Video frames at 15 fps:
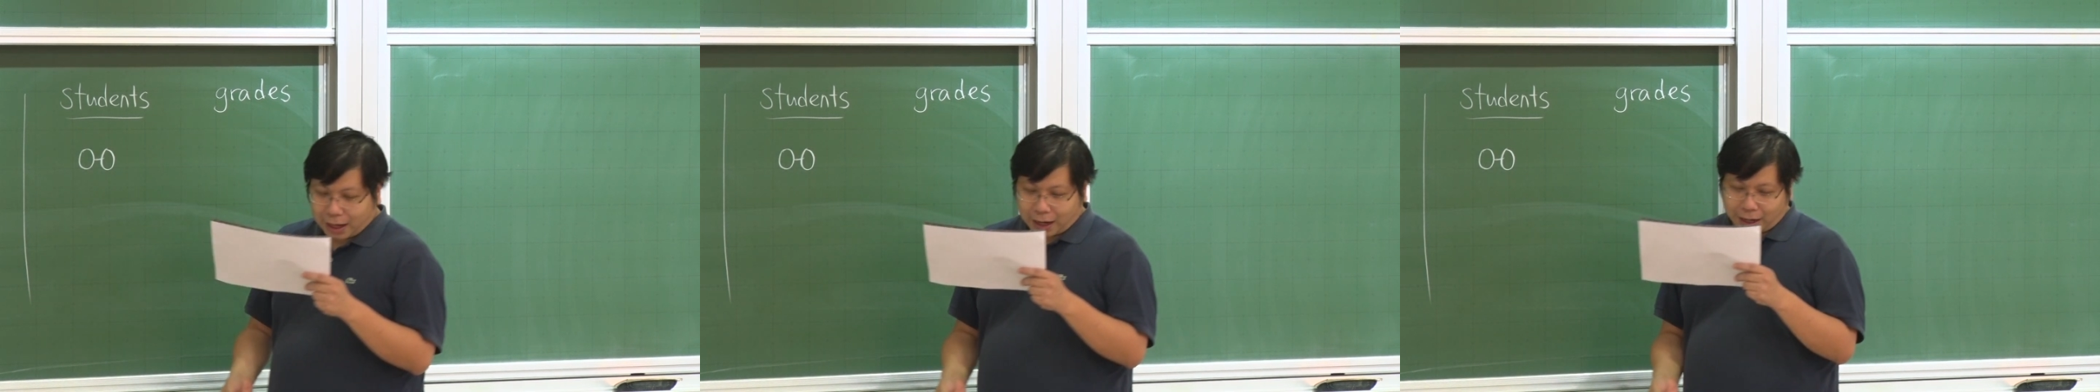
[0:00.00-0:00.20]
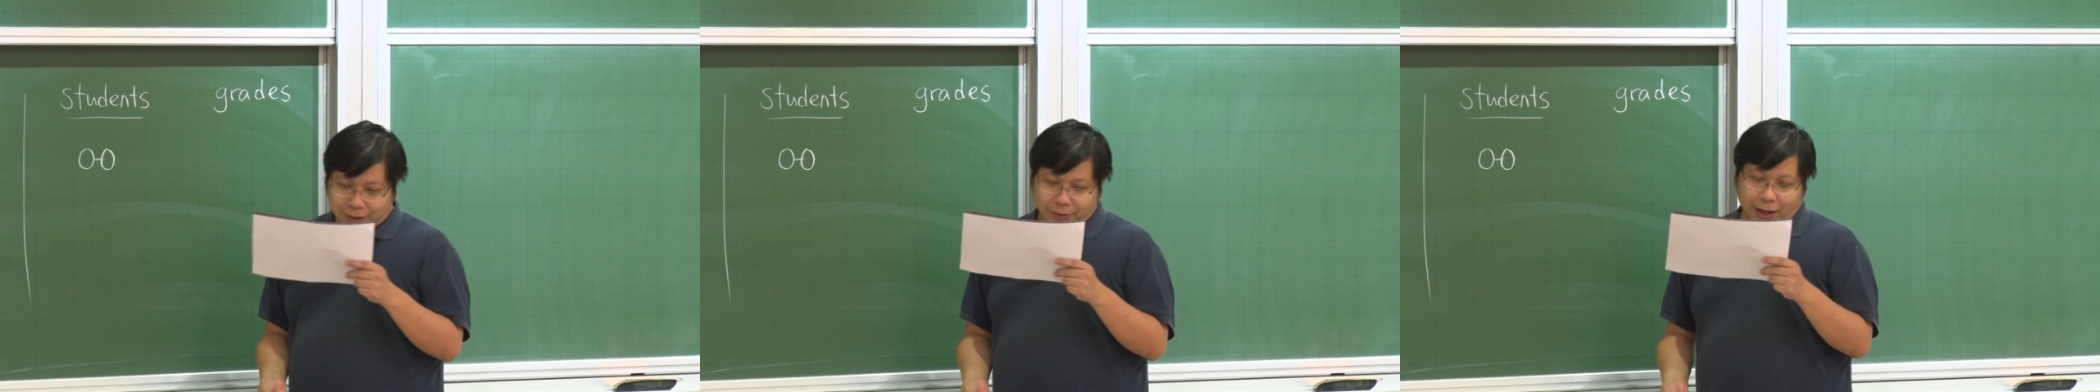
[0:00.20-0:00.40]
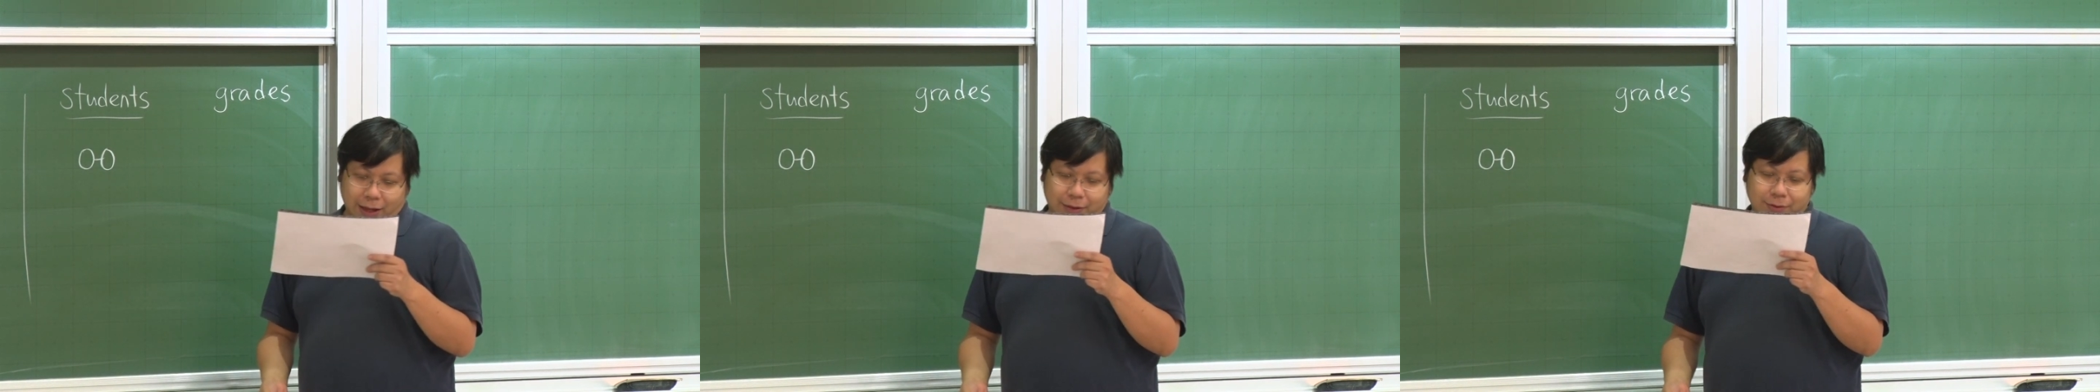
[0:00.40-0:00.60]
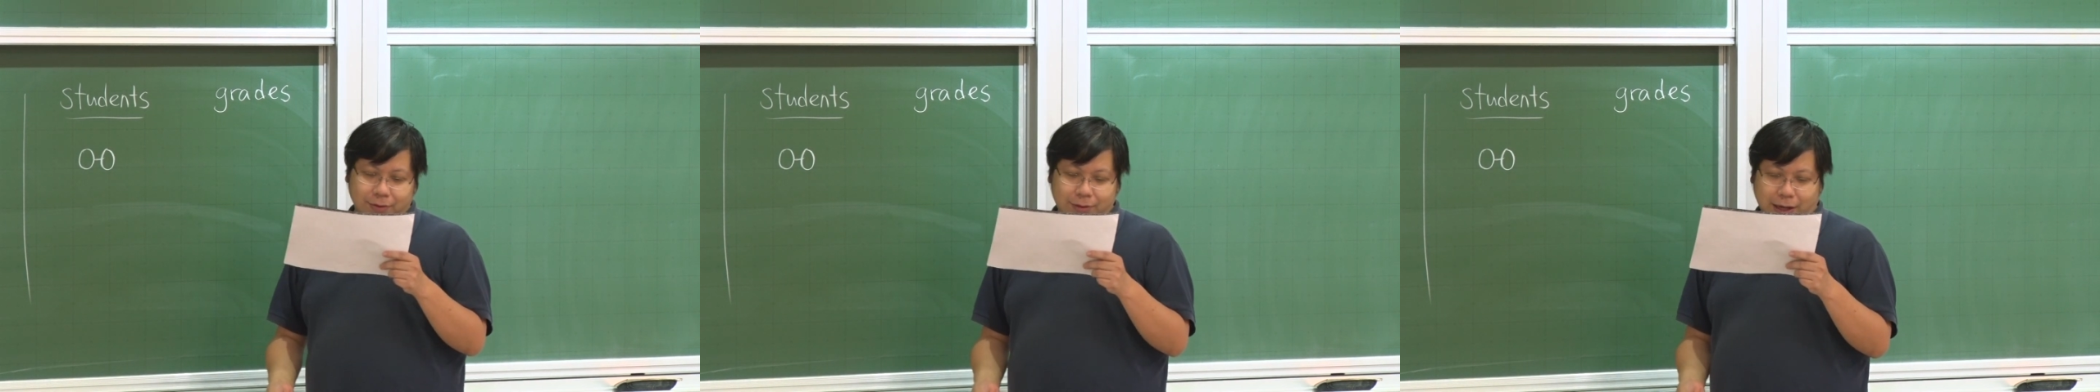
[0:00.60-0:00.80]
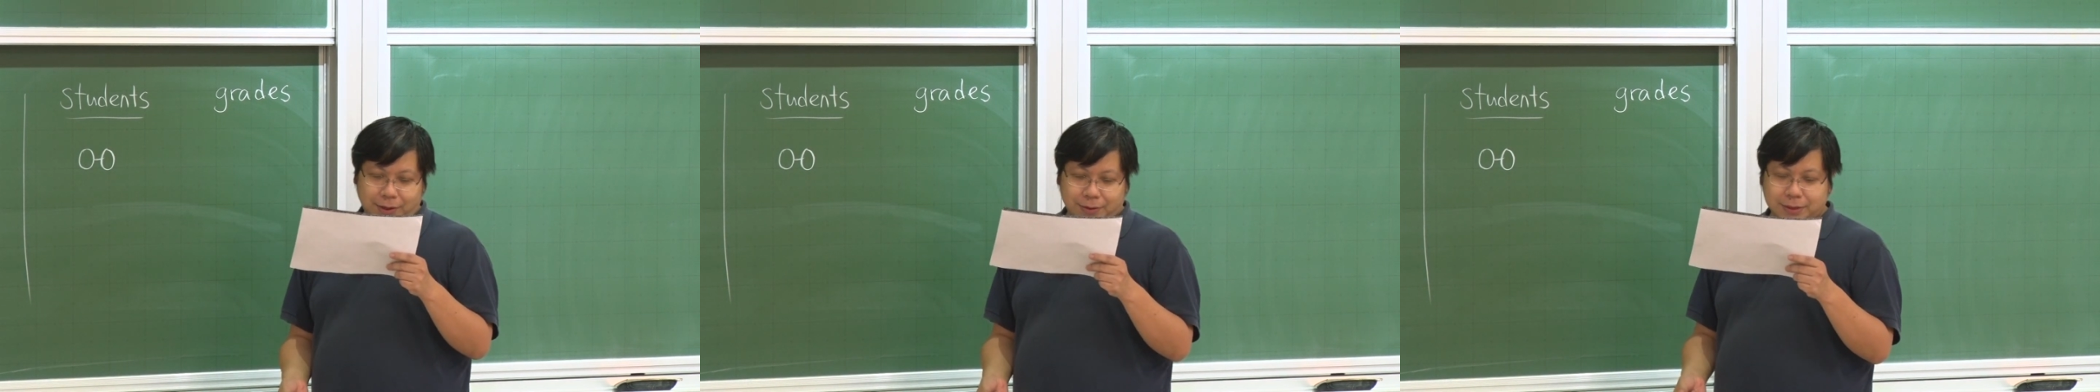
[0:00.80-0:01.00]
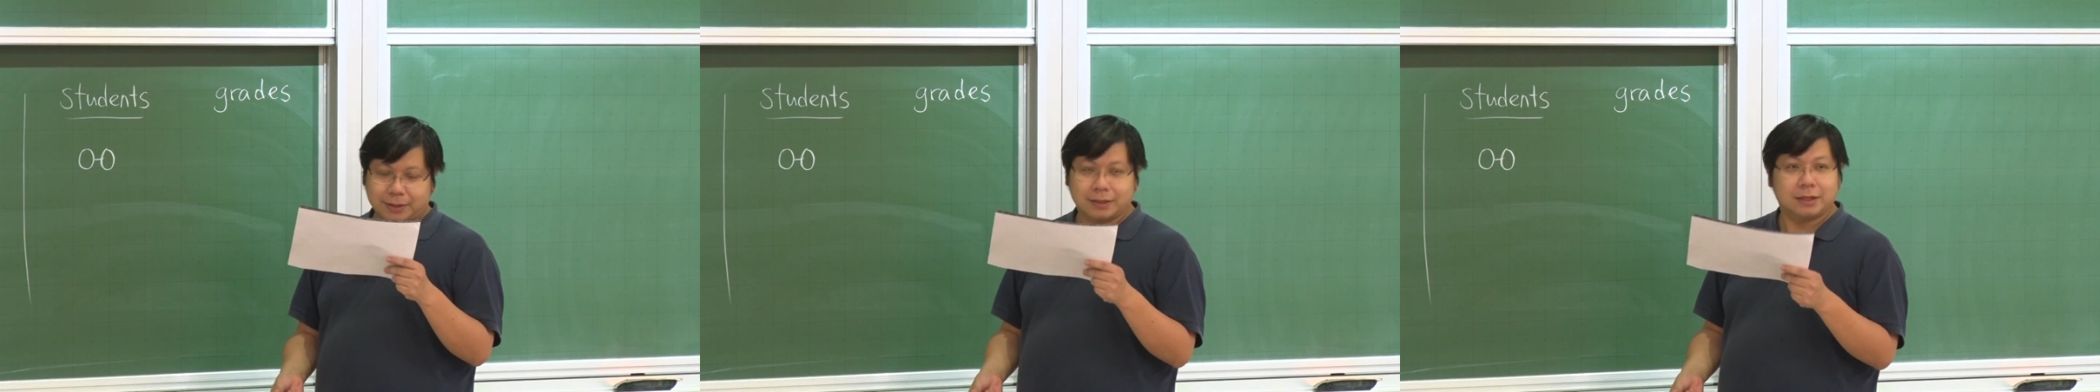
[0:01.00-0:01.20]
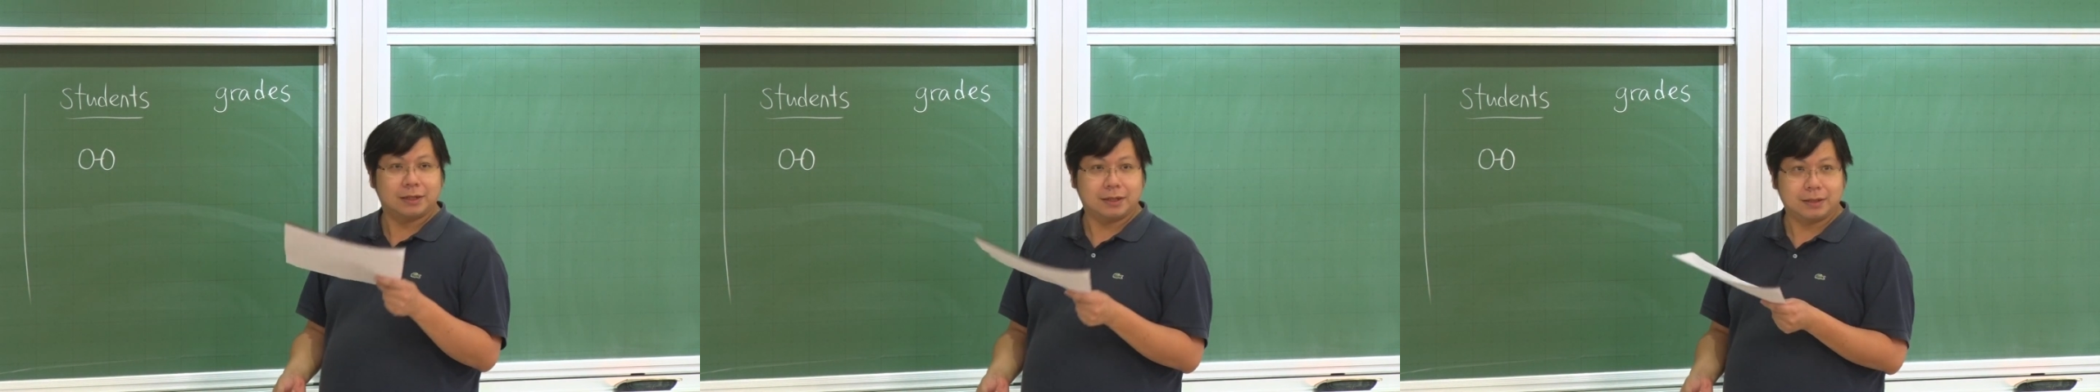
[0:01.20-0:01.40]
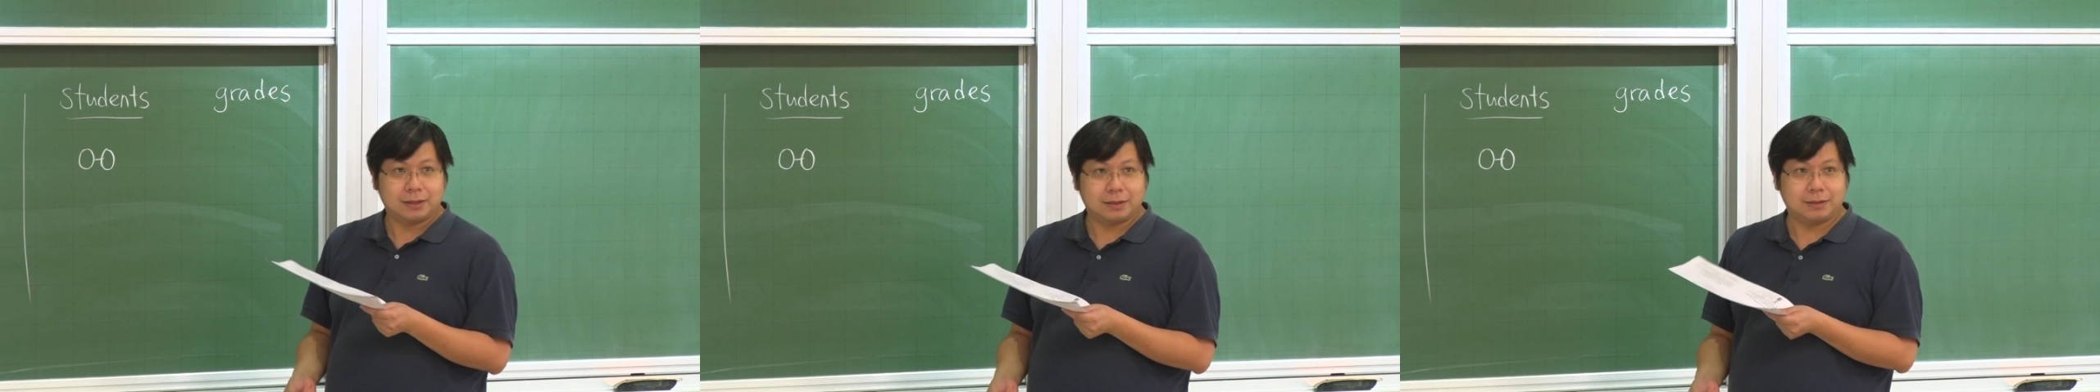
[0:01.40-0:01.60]
And then there is
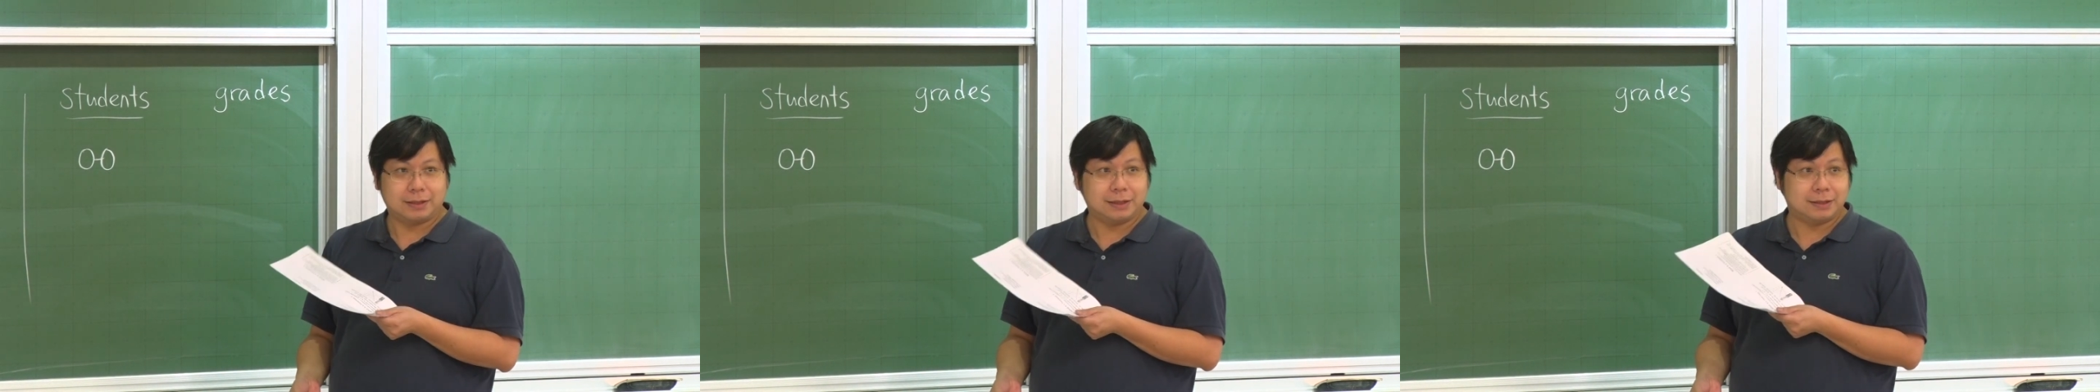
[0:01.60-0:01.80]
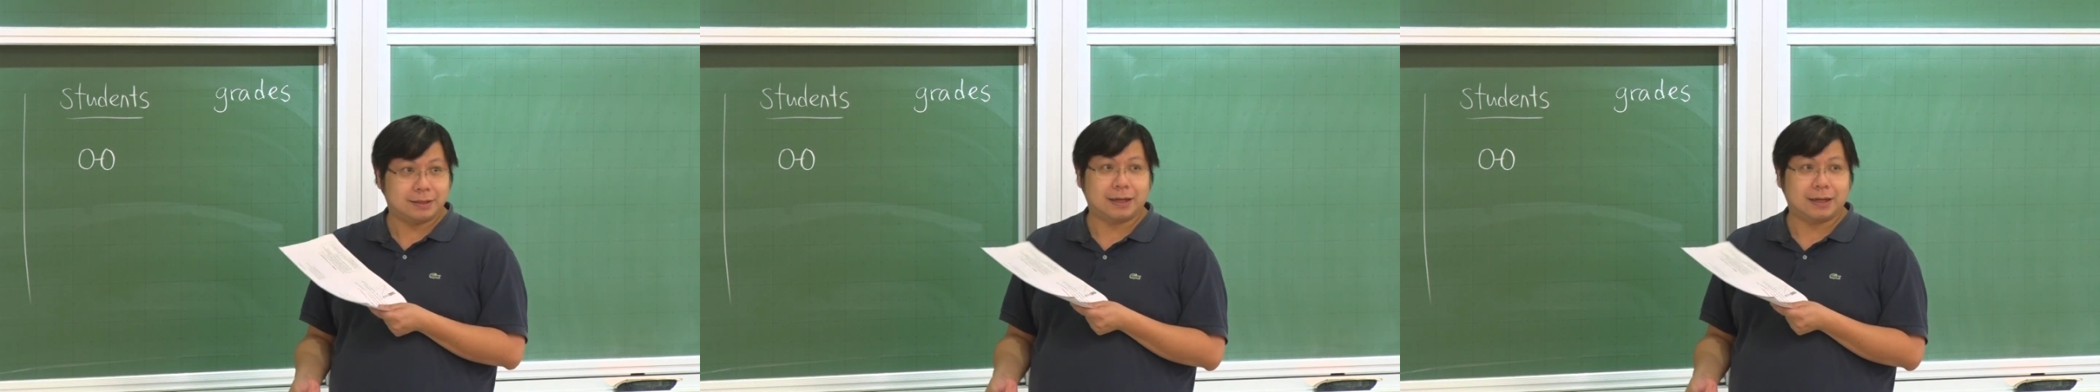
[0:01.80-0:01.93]
Jin